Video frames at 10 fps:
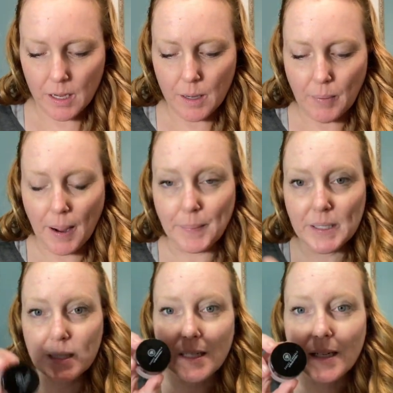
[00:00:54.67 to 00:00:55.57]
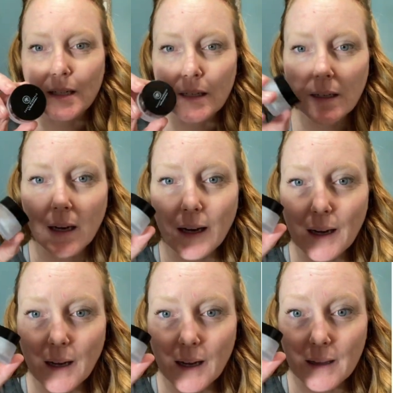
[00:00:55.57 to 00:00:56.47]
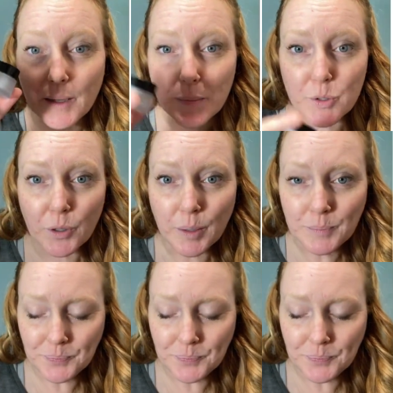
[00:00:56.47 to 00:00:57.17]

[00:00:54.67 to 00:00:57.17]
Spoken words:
poppy seed lip scrub.